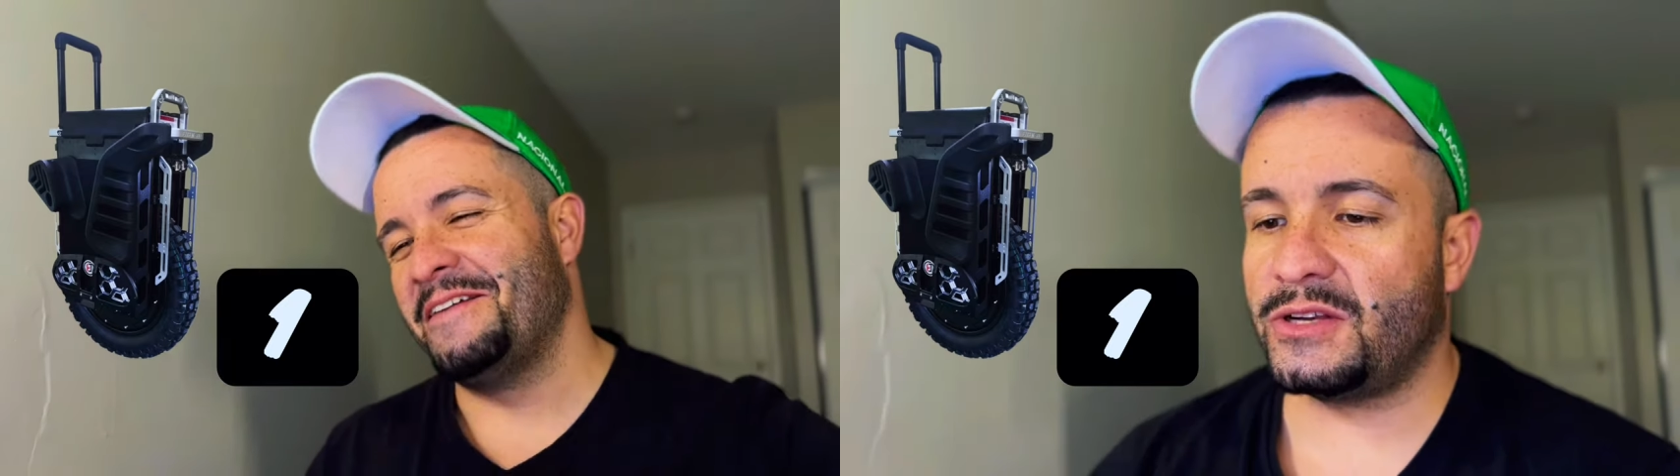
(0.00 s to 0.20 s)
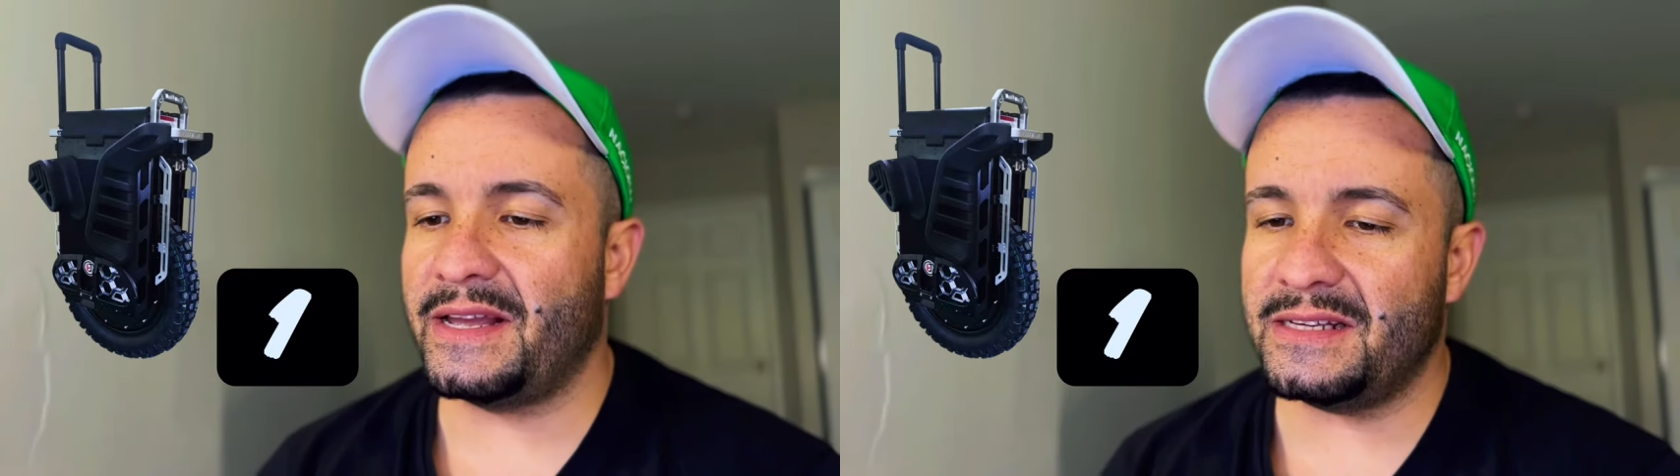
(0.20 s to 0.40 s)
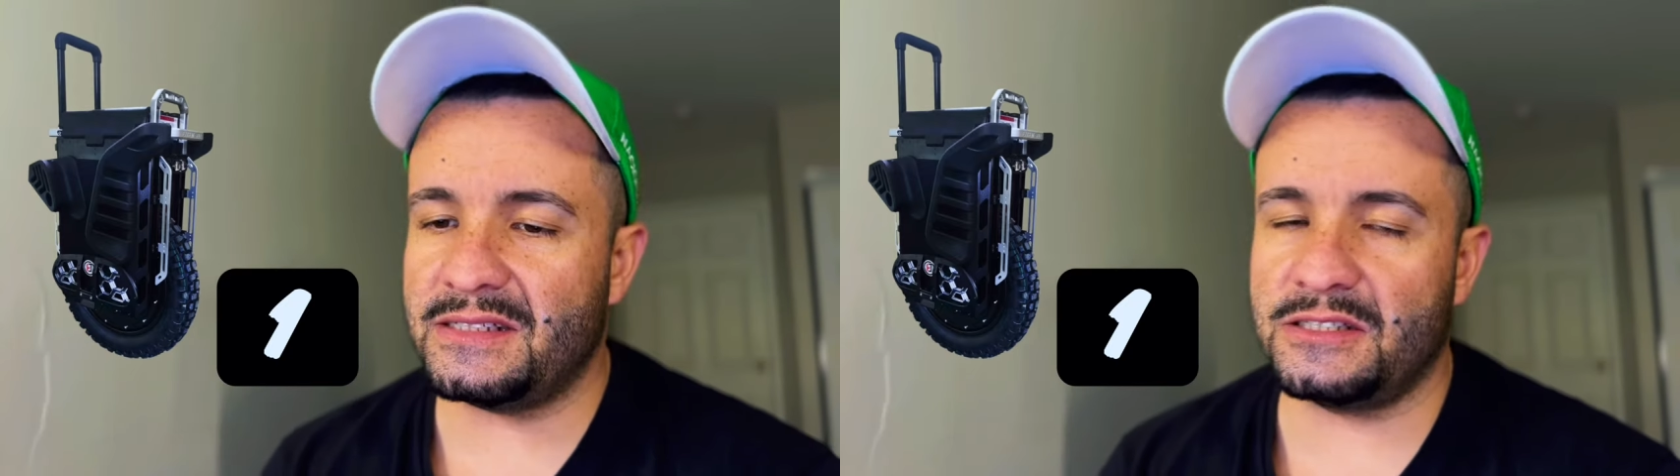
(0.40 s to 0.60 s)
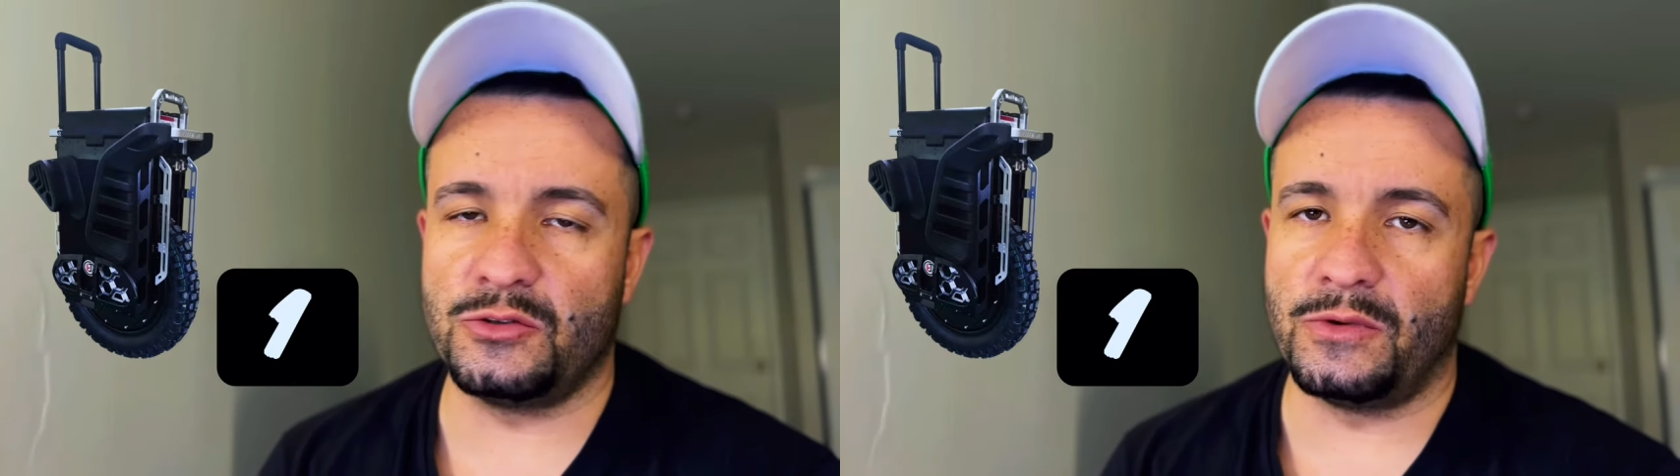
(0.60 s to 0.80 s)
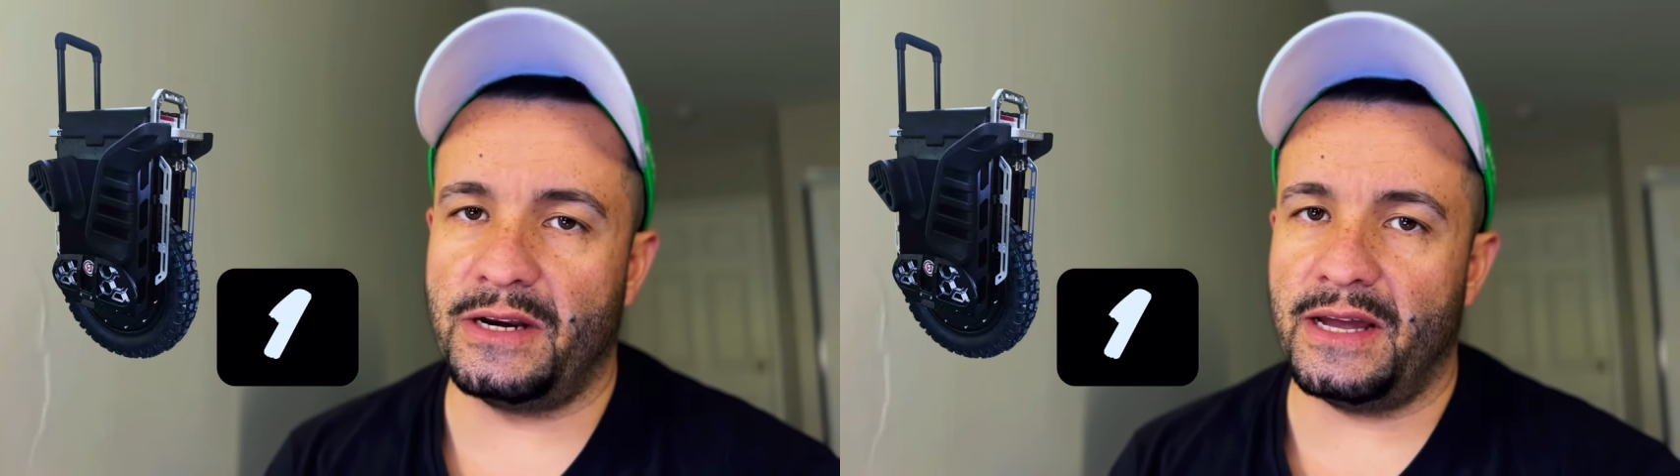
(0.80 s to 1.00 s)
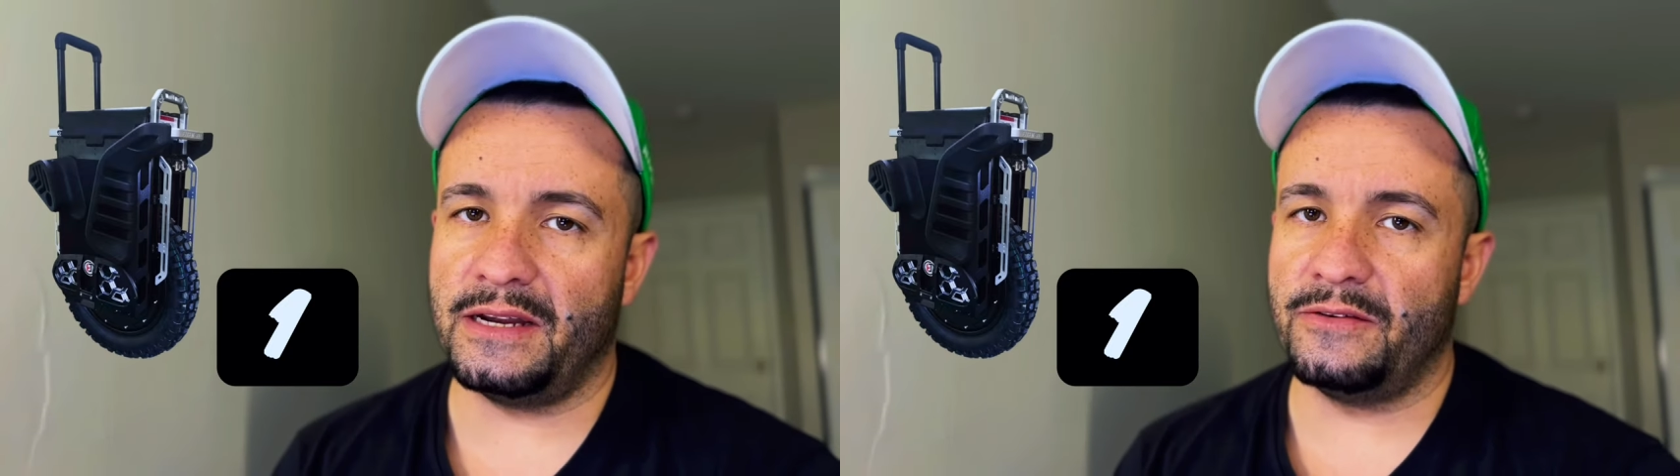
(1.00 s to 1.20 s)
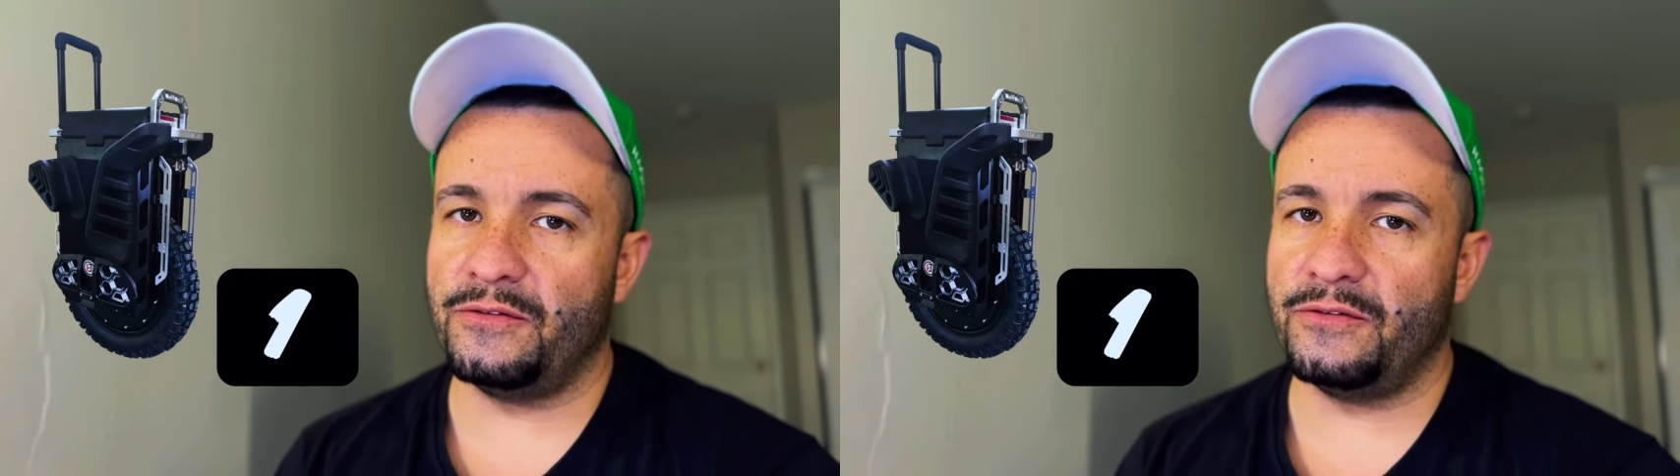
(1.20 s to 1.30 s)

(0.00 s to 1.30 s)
So I guess that's the one negative.